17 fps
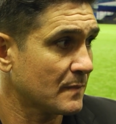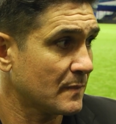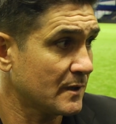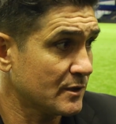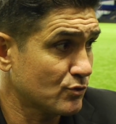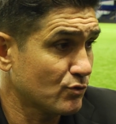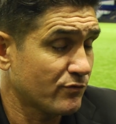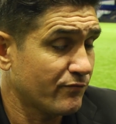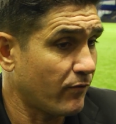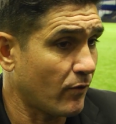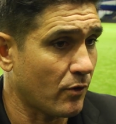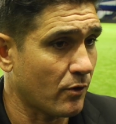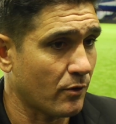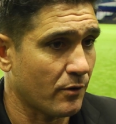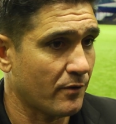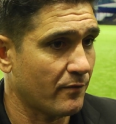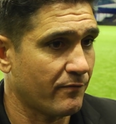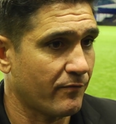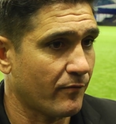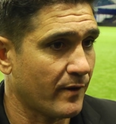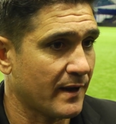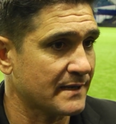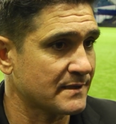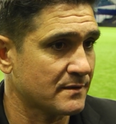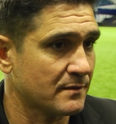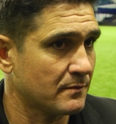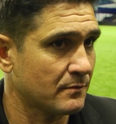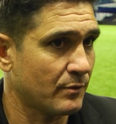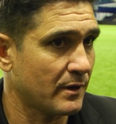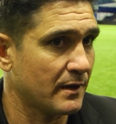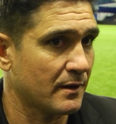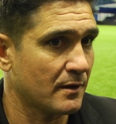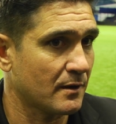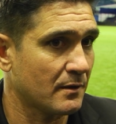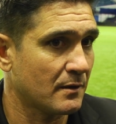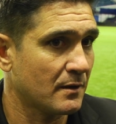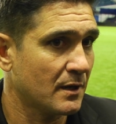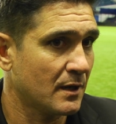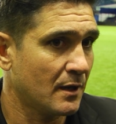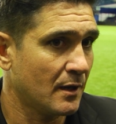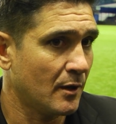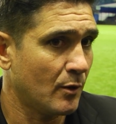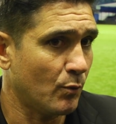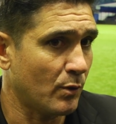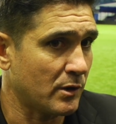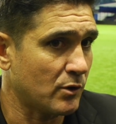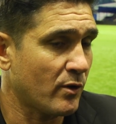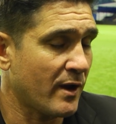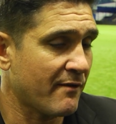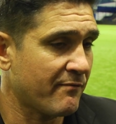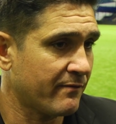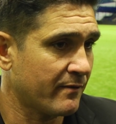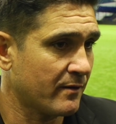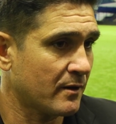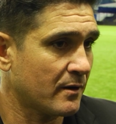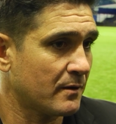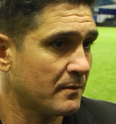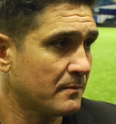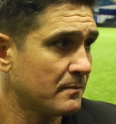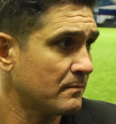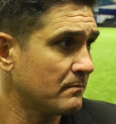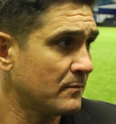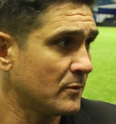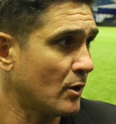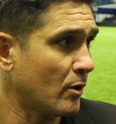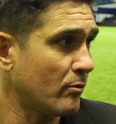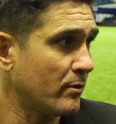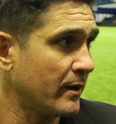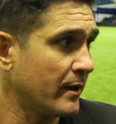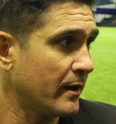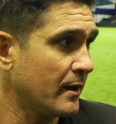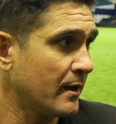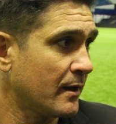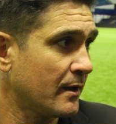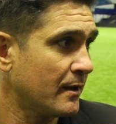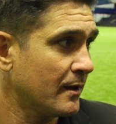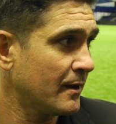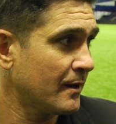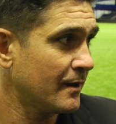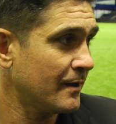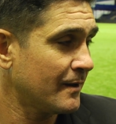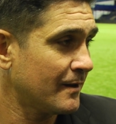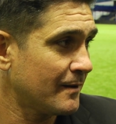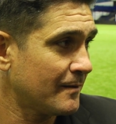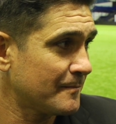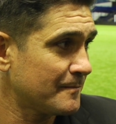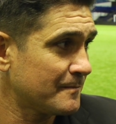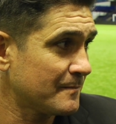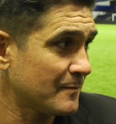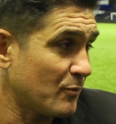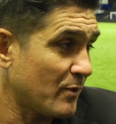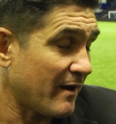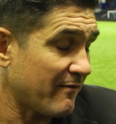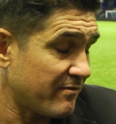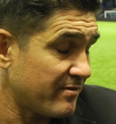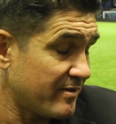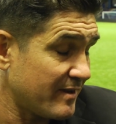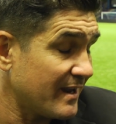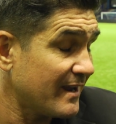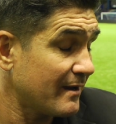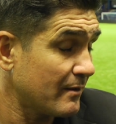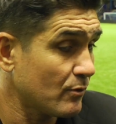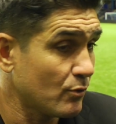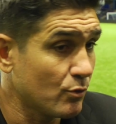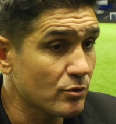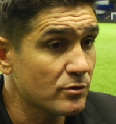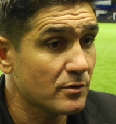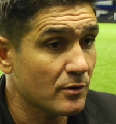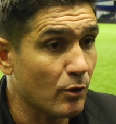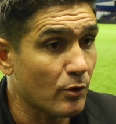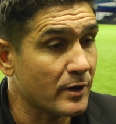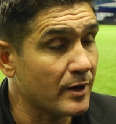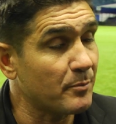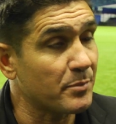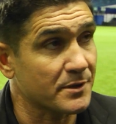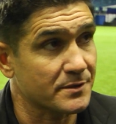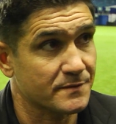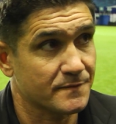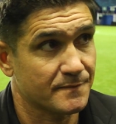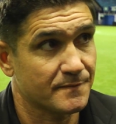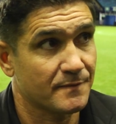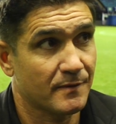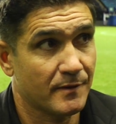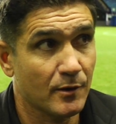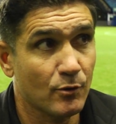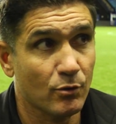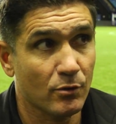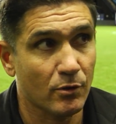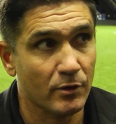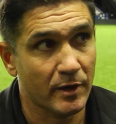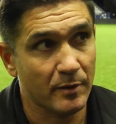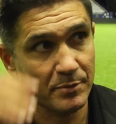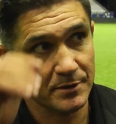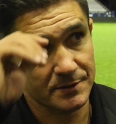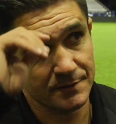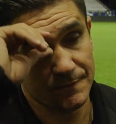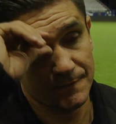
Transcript: it's good for us when you have not only we have three good goalkeepers.